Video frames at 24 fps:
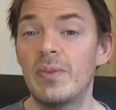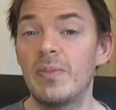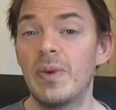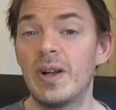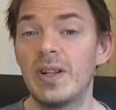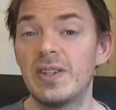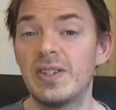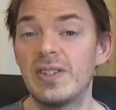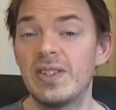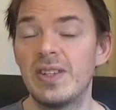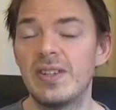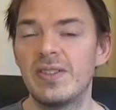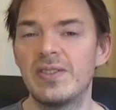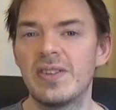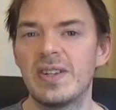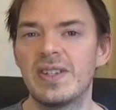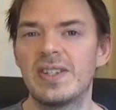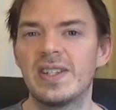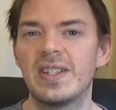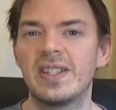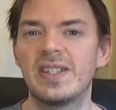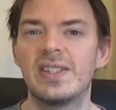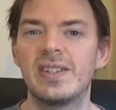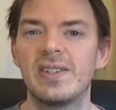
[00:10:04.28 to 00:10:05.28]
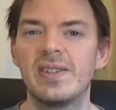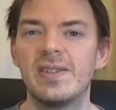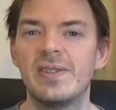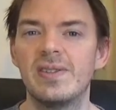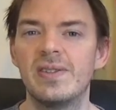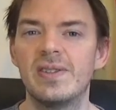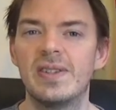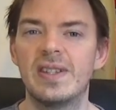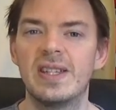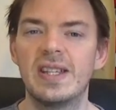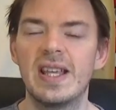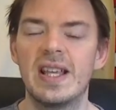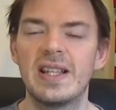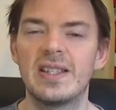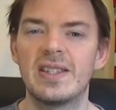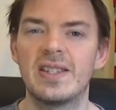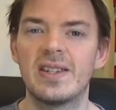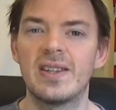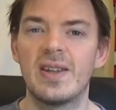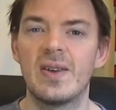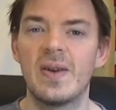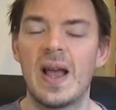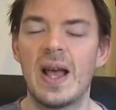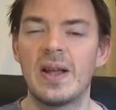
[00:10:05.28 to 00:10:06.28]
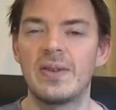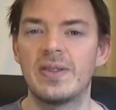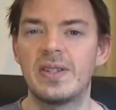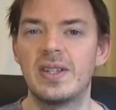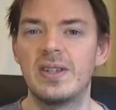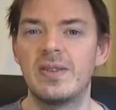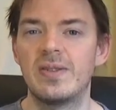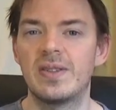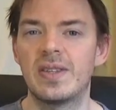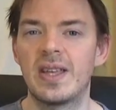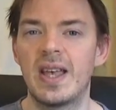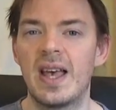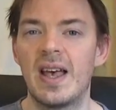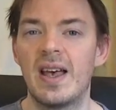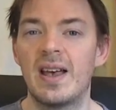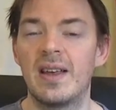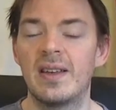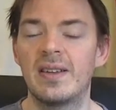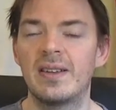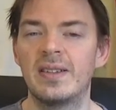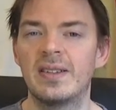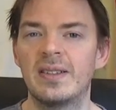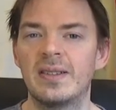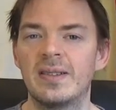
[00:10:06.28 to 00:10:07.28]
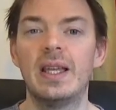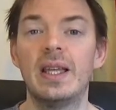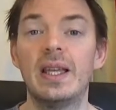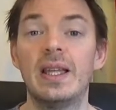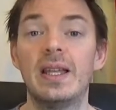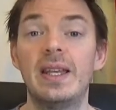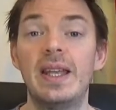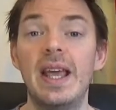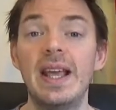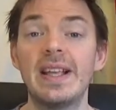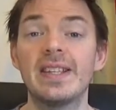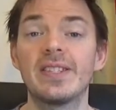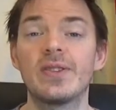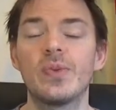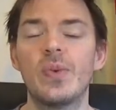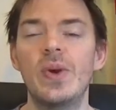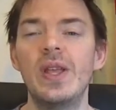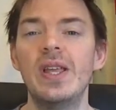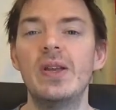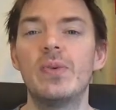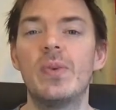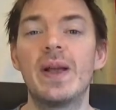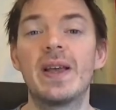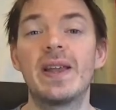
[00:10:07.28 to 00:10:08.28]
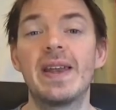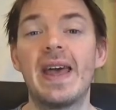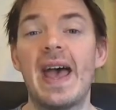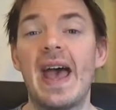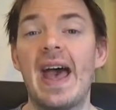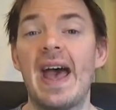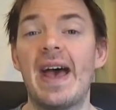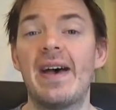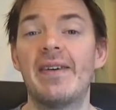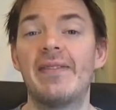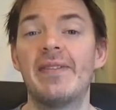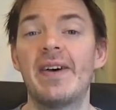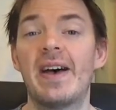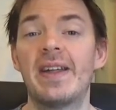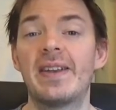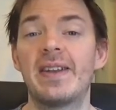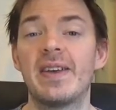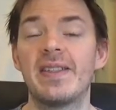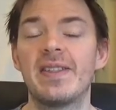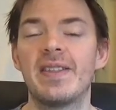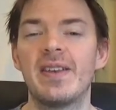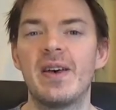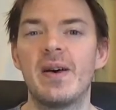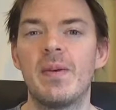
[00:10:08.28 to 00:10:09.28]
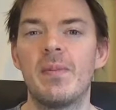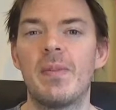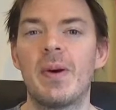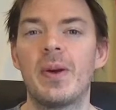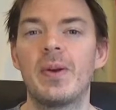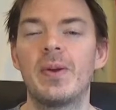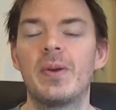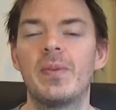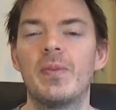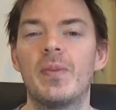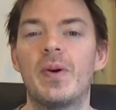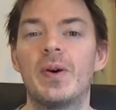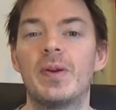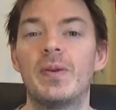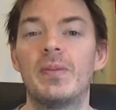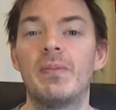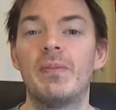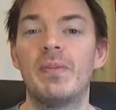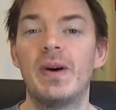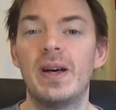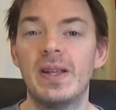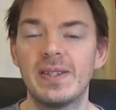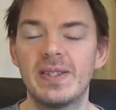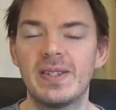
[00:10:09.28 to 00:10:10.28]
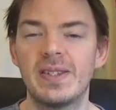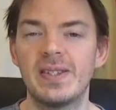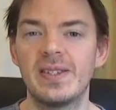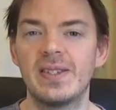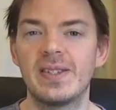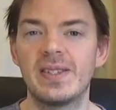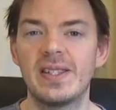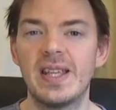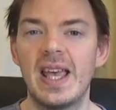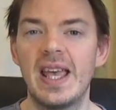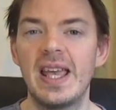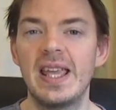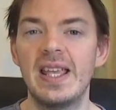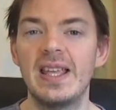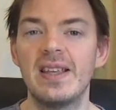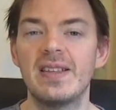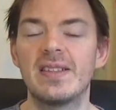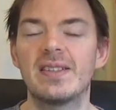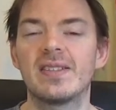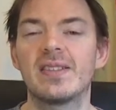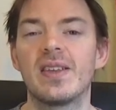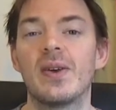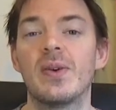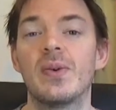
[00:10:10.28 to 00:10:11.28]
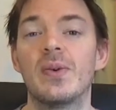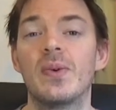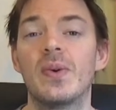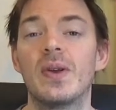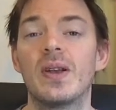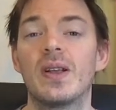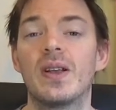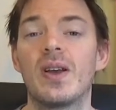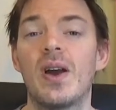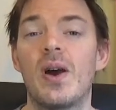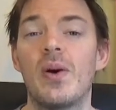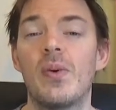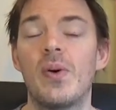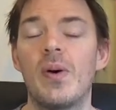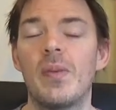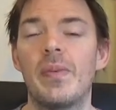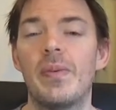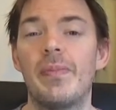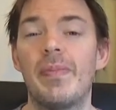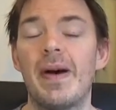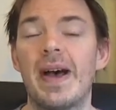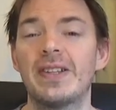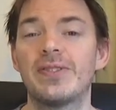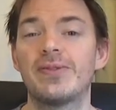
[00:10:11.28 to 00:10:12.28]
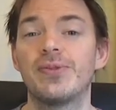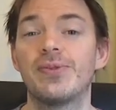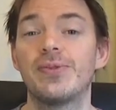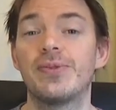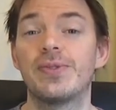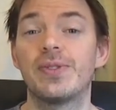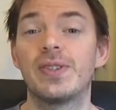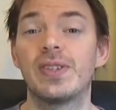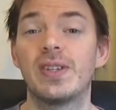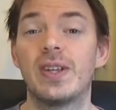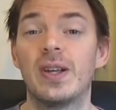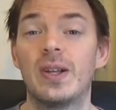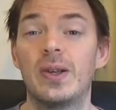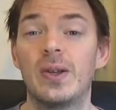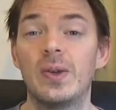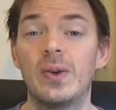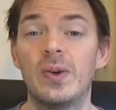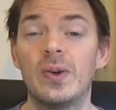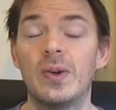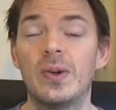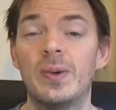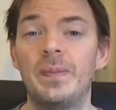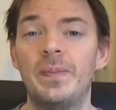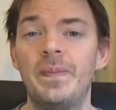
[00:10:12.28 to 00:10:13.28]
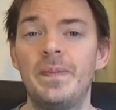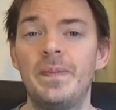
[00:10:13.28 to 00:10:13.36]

much. It's interesting to get to know how to use her. Next week we're going to have another Pokemon Masters Day, so co-op battles galore.